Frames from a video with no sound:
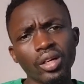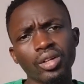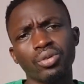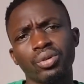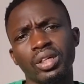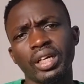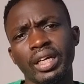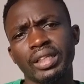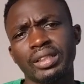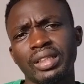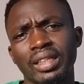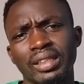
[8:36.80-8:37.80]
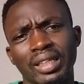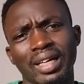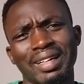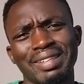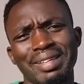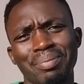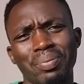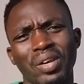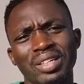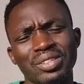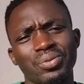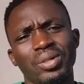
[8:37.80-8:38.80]
you will get that the
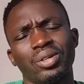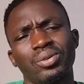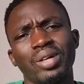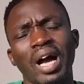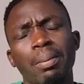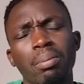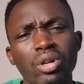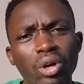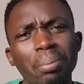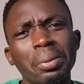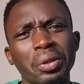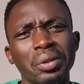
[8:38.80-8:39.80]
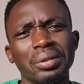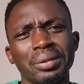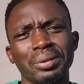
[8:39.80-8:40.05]
plants will look abnormal.